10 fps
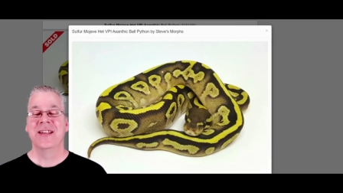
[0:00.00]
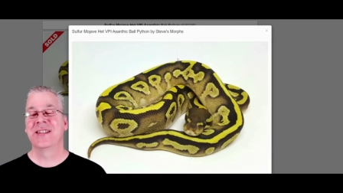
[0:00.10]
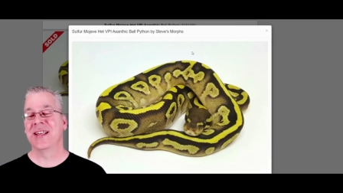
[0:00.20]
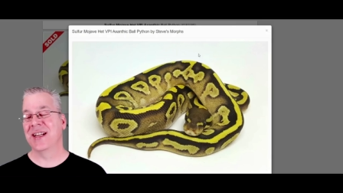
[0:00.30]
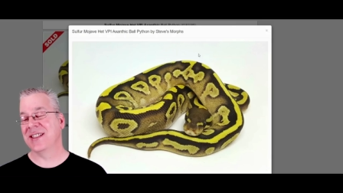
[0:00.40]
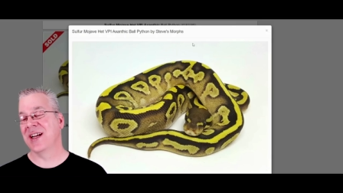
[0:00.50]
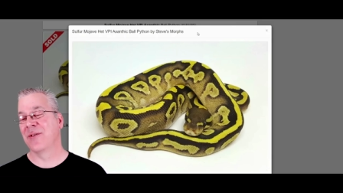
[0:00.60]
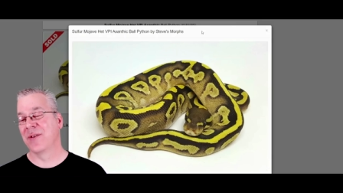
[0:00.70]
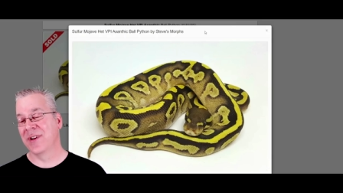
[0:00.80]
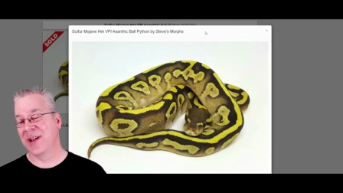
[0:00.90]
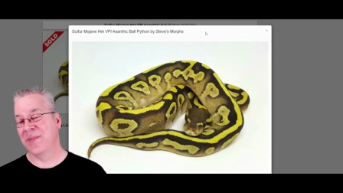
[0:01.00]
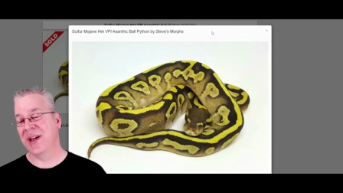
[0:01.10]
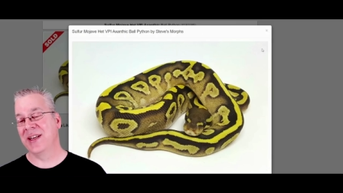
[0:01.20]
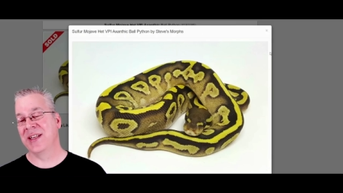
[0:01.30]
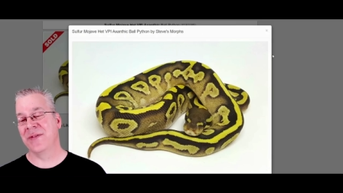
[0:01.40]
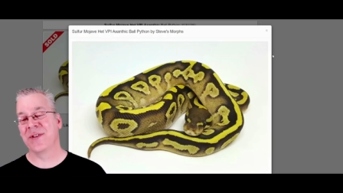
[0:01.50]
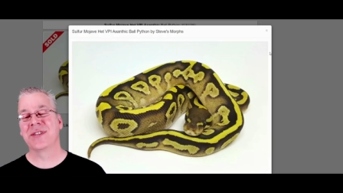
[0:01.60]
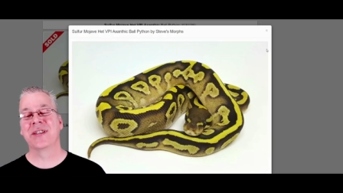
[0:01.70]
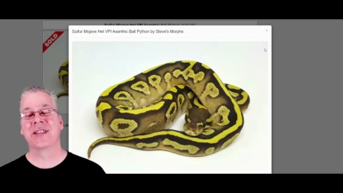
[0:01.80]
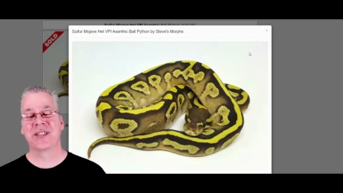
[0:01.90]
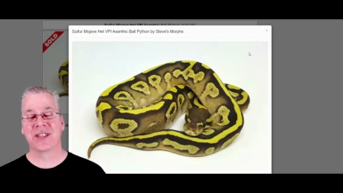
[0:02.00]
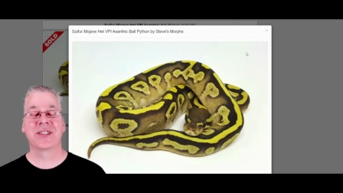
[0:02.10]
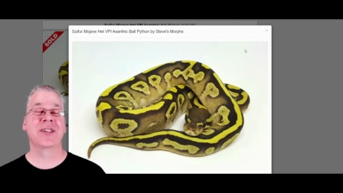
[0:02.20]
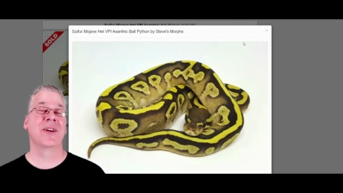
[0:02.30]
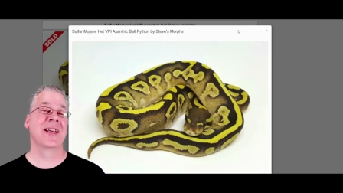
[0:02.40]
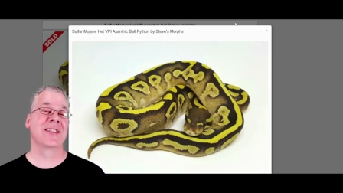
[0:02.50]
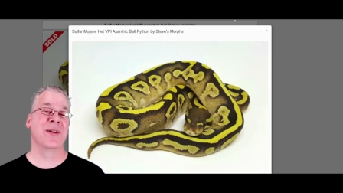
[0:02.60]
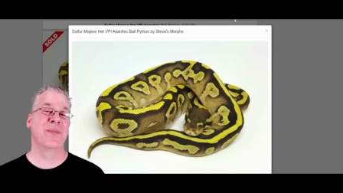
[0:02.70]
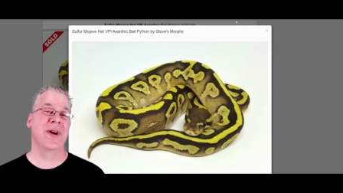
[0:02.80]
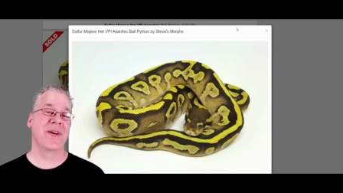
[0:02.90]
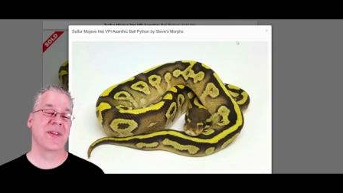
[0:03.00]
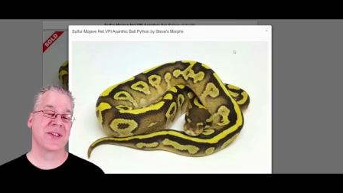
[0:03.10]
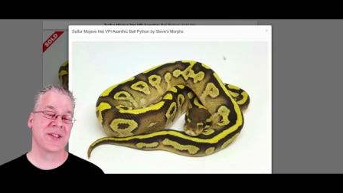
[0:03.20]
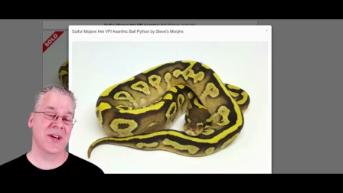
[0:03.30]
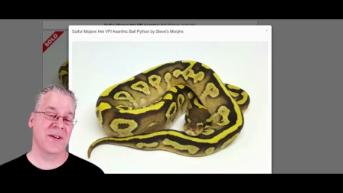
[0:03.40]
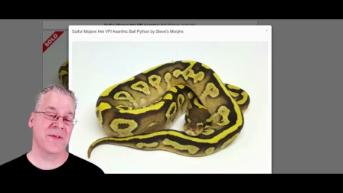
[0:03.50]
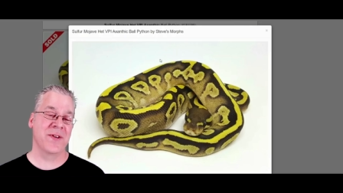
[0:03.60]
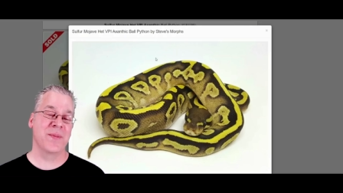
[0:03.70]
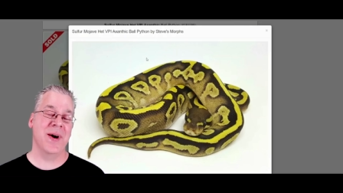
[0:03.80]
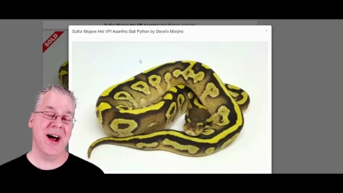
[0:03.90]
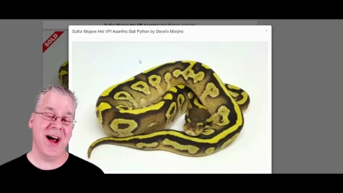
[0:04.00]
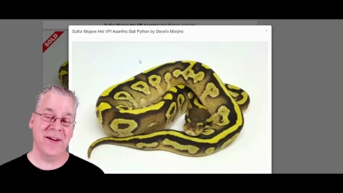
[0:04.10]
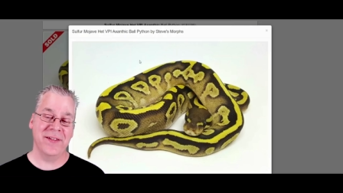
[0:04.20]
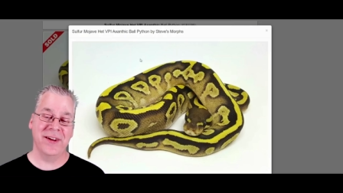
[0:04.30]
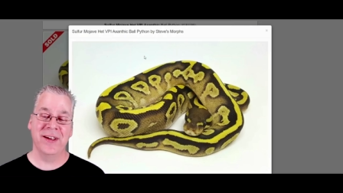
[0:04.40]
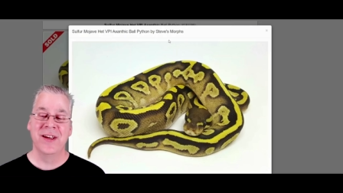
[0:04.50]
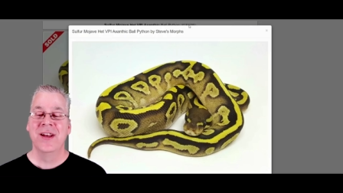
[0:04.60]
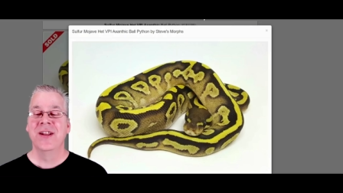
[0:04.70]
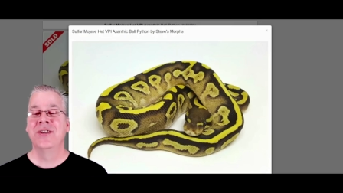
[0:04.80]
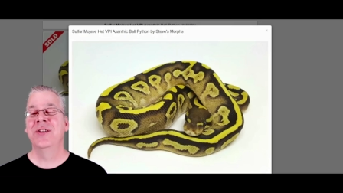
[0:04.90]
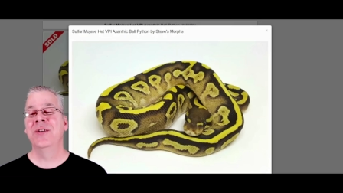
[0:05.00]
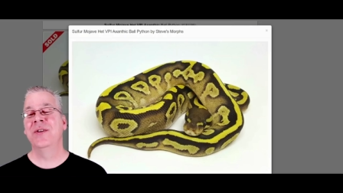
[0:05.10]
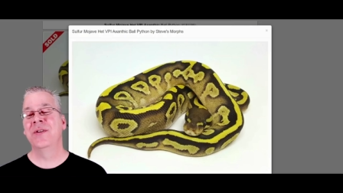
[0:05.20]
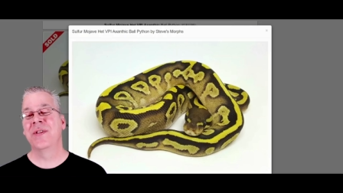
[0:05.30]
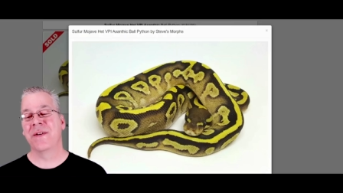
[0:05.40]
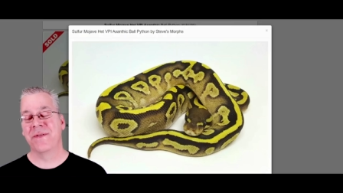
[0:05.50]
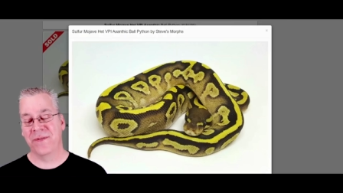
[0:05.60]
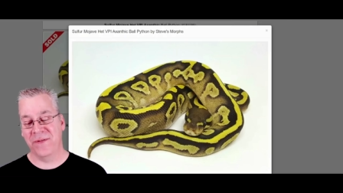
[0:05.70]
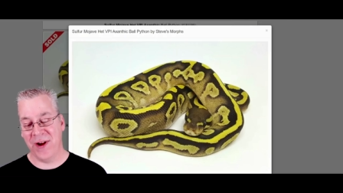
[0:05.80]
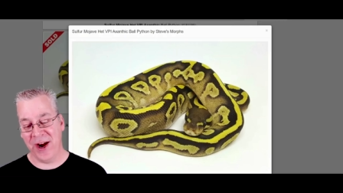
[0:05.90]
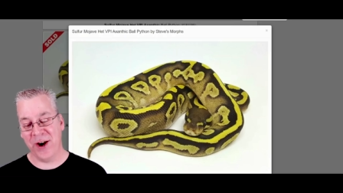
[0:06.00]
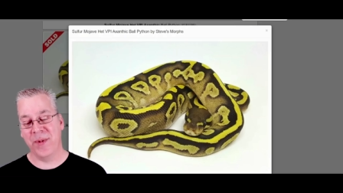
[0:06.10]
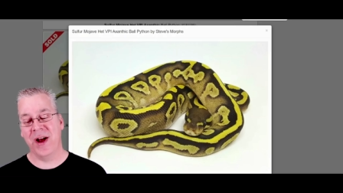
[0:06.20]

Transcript: Such a really big difference. So let's compare the sulfur Phosphor Mojave to the Fire